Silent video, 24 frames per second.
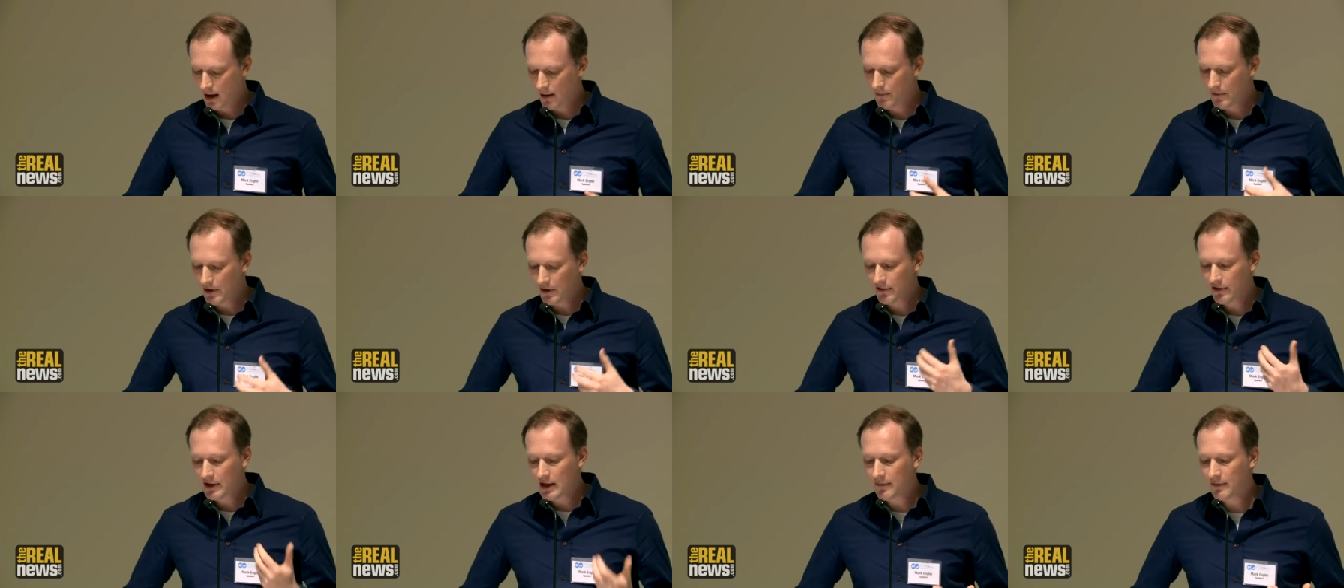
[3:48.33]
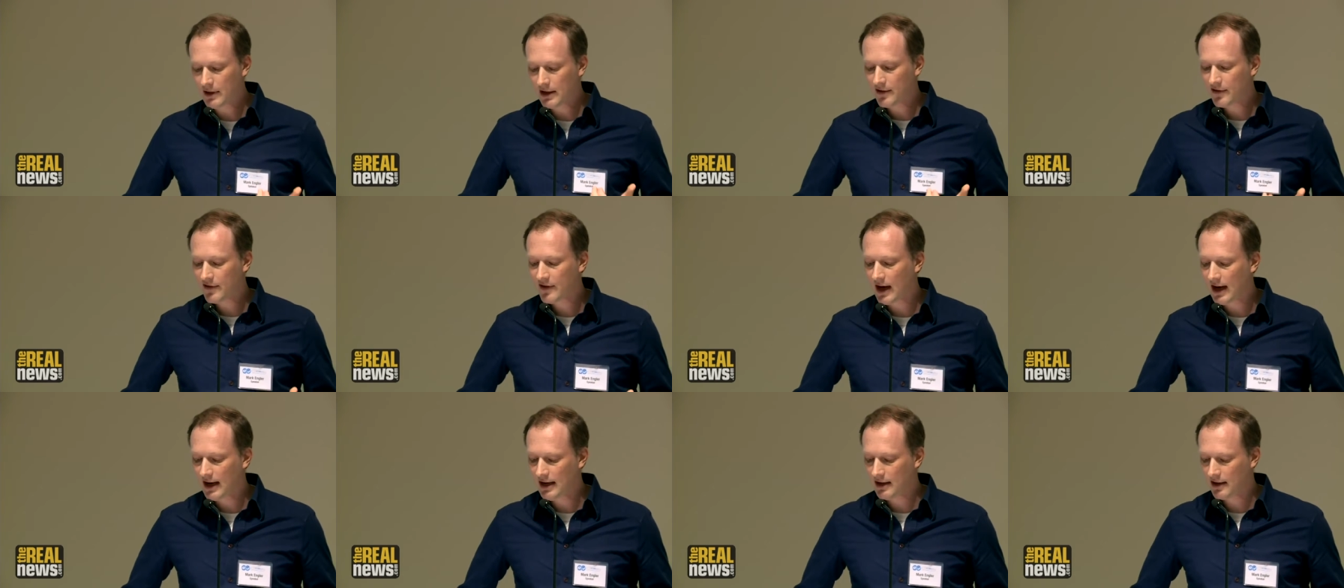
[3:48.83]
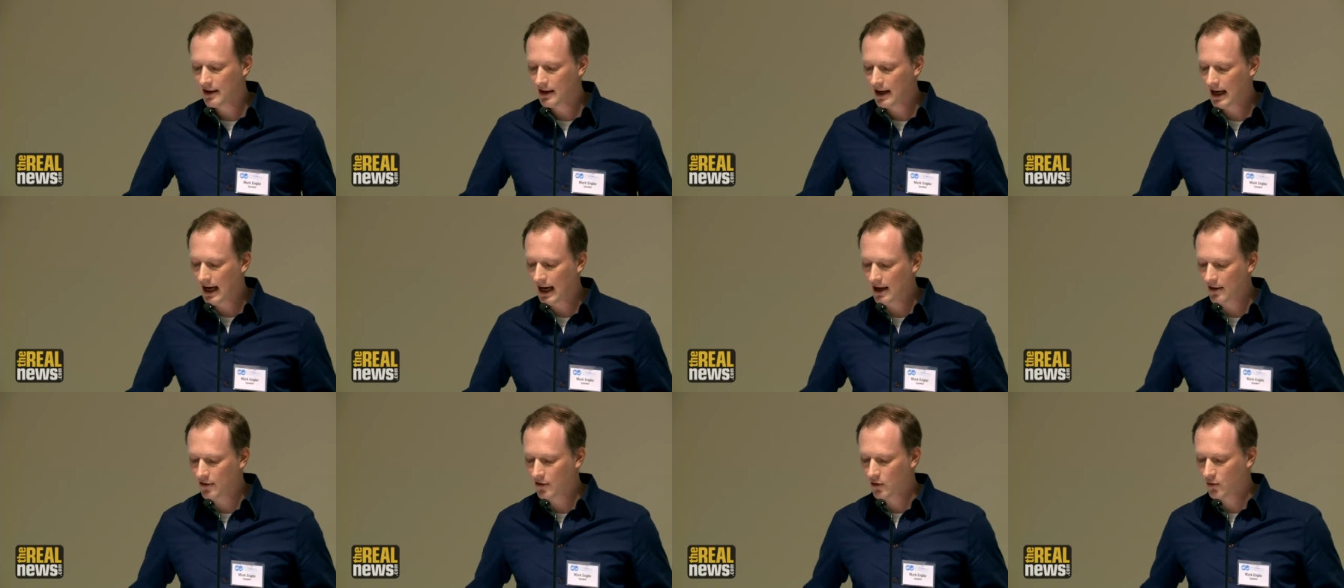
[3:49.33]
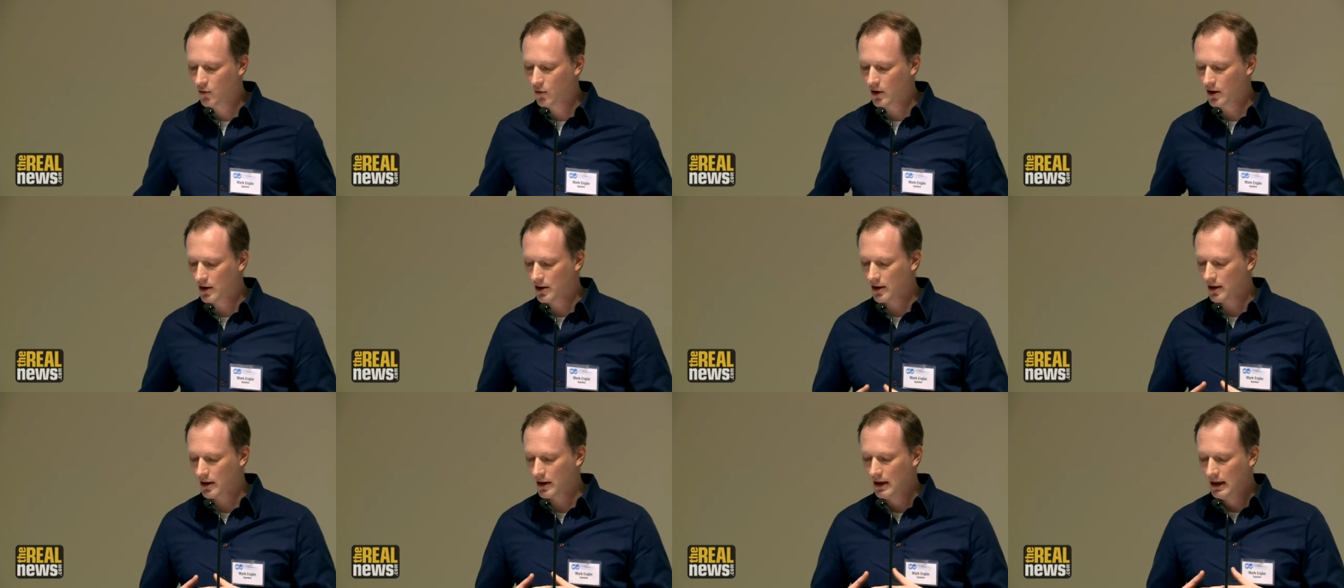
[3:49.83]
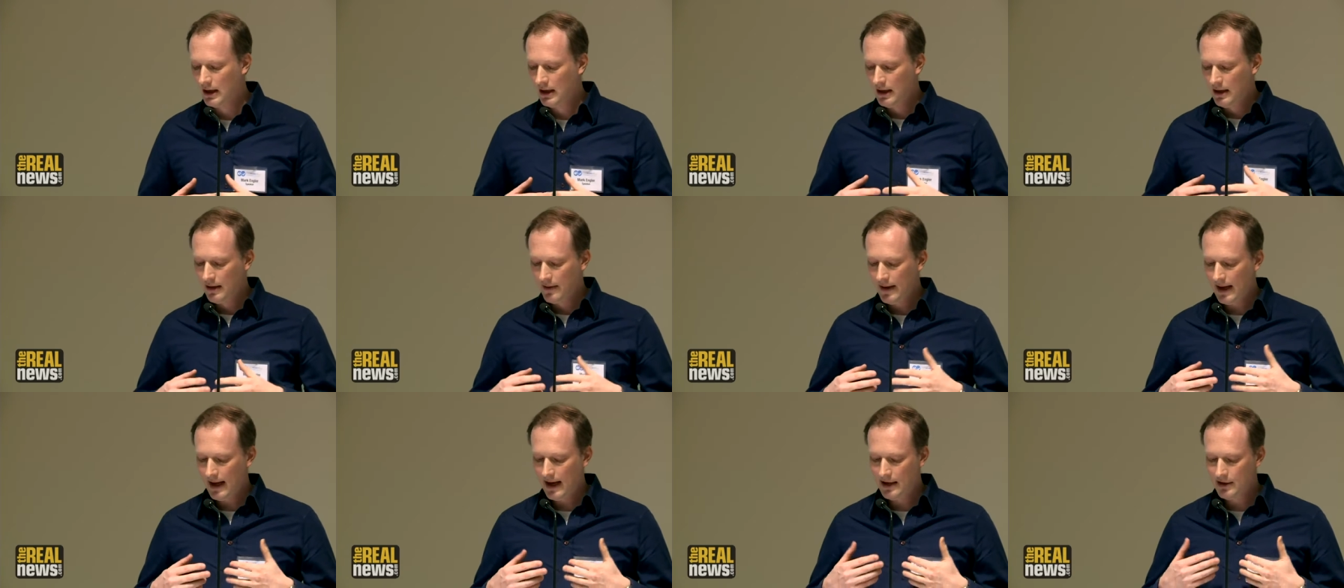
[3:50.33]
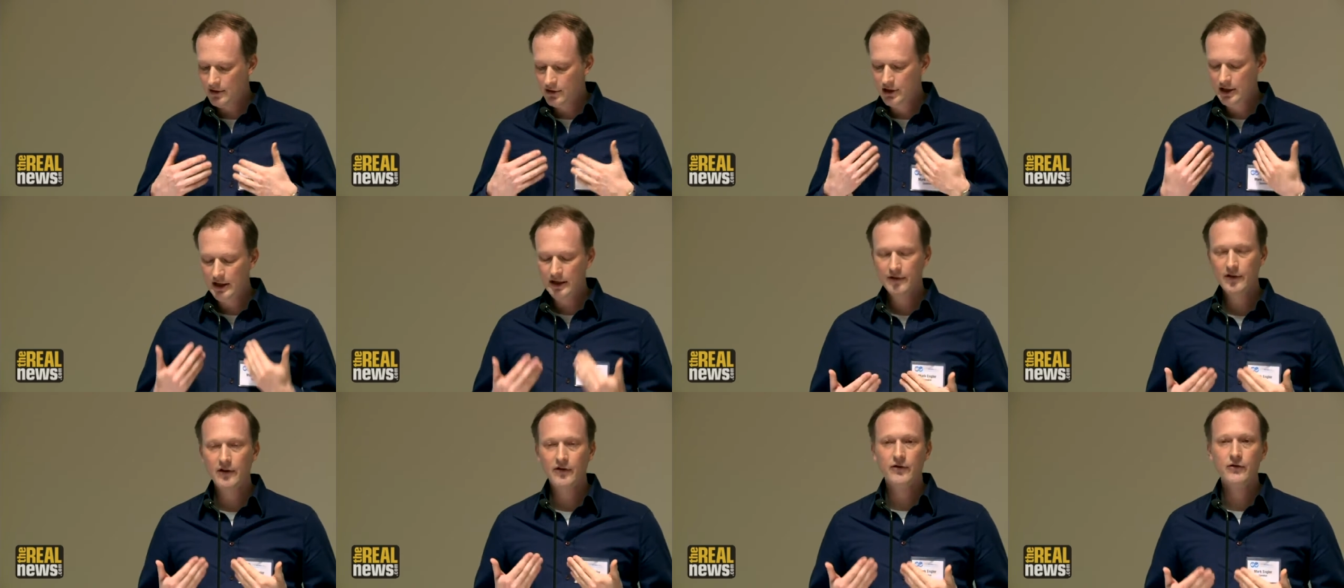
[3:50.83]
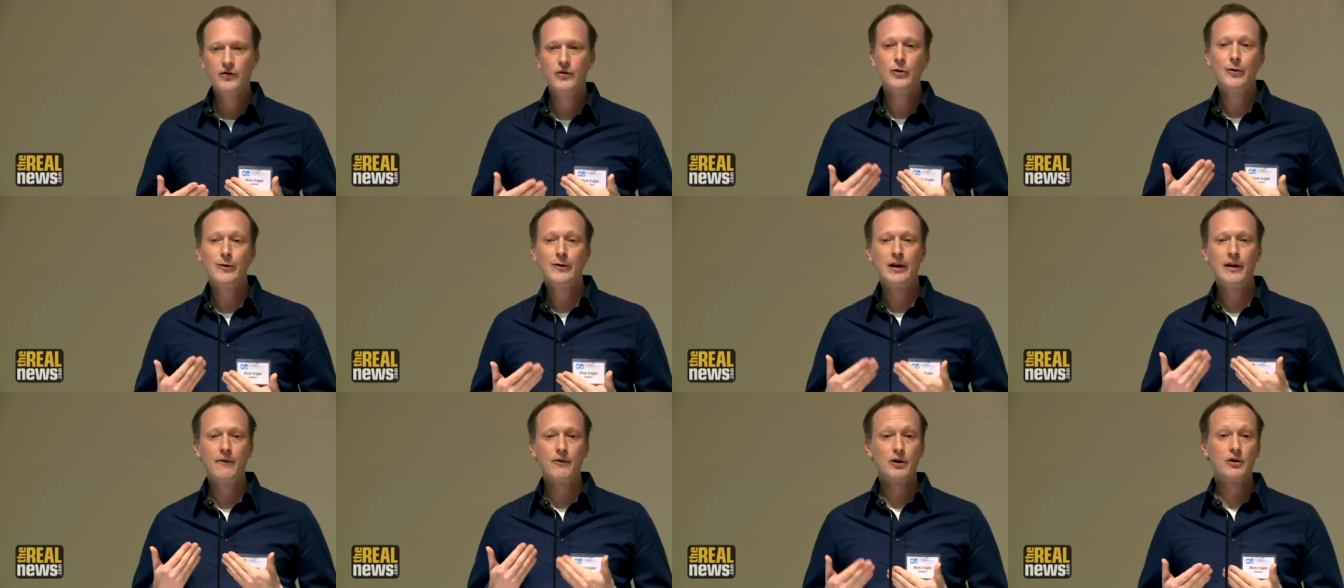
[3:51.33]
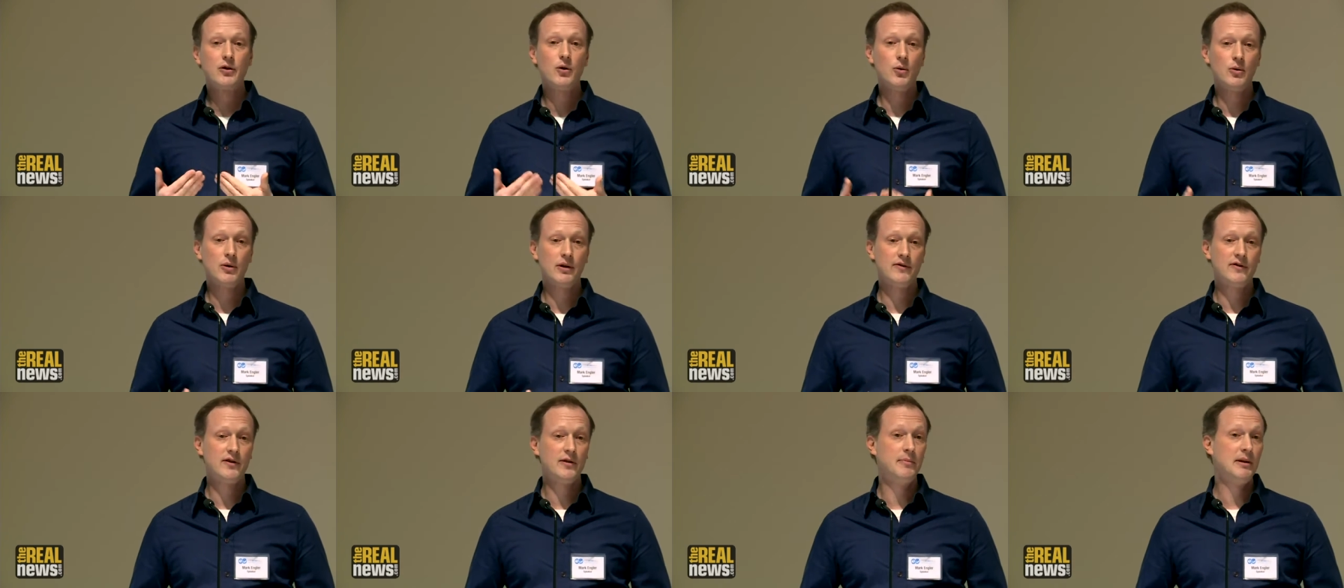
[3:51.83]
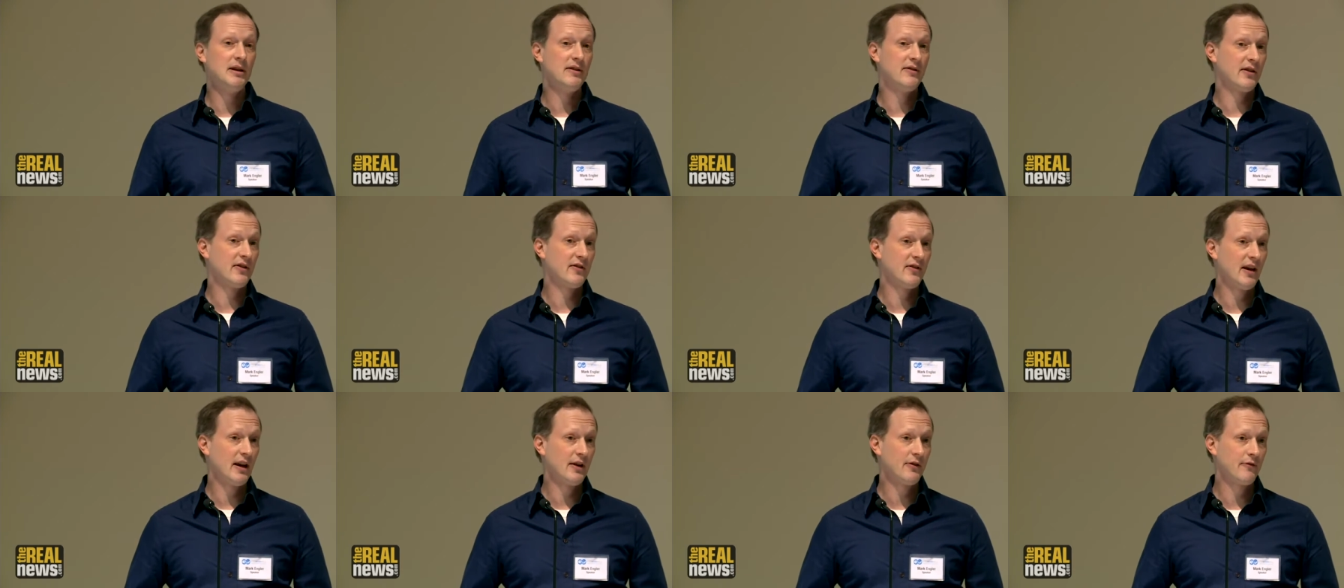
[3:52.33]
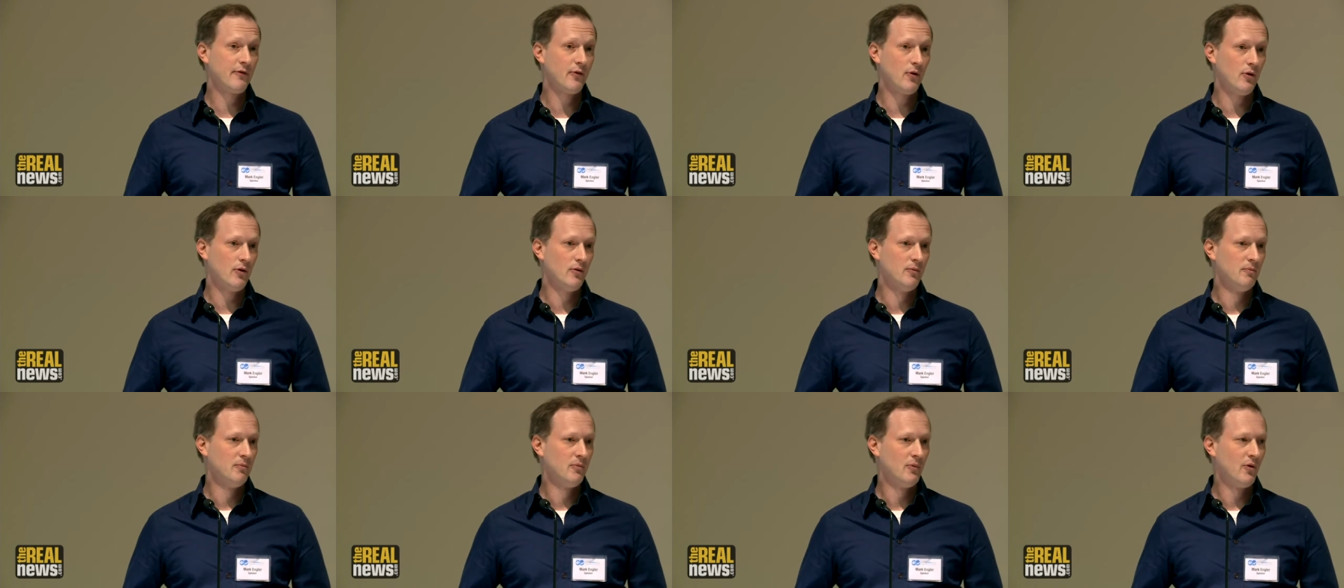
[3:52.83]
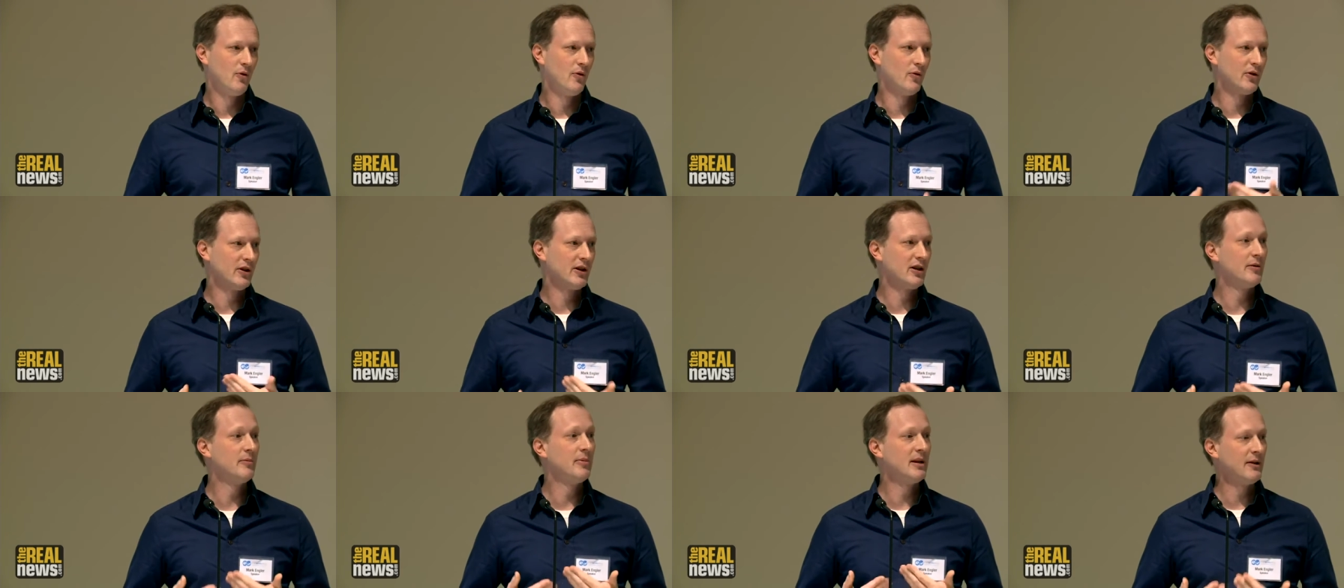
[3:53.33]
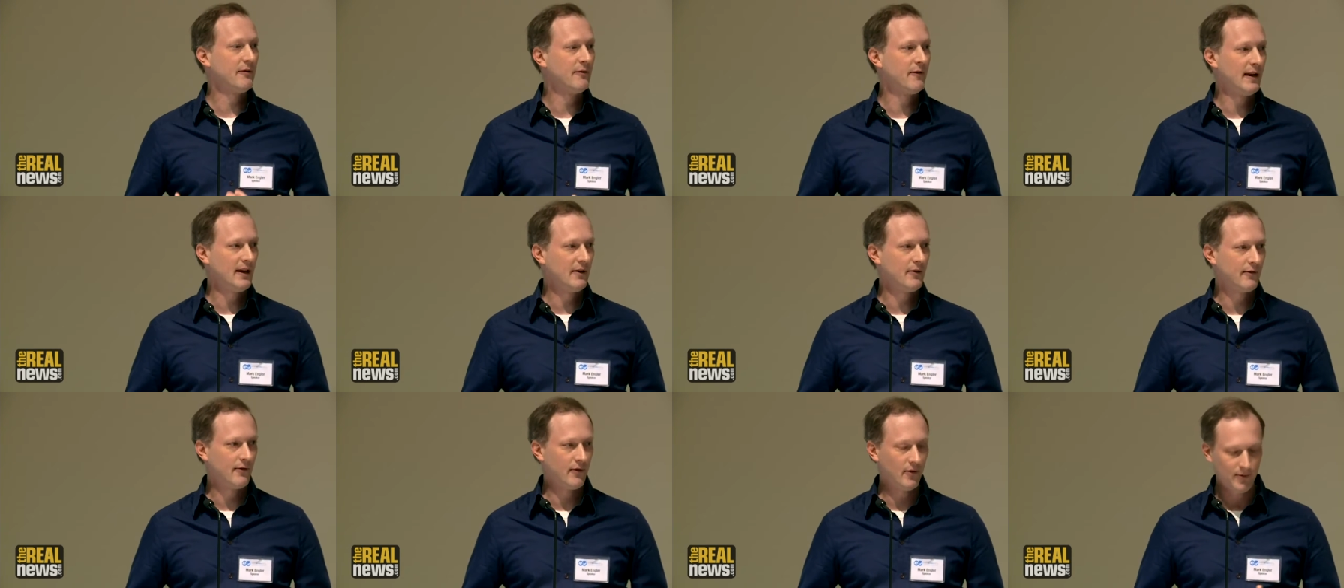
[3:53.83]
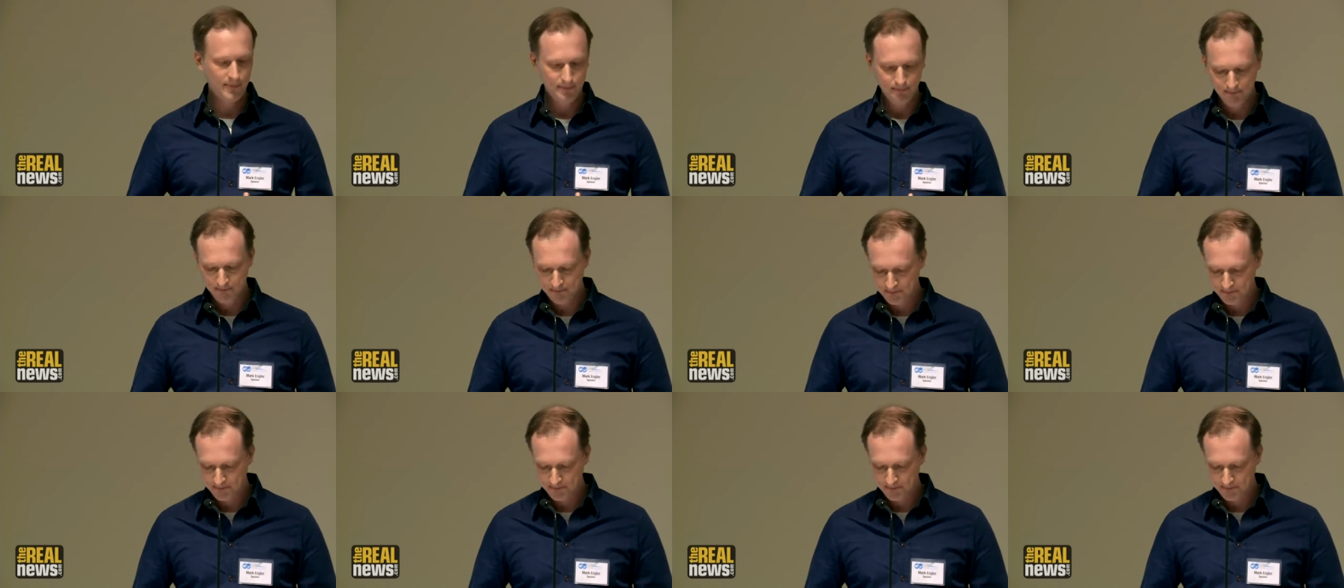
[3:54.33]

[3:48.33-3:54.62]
There's even a saying in the Catholic worker that Jesus never told us to be successful, only to be faithful.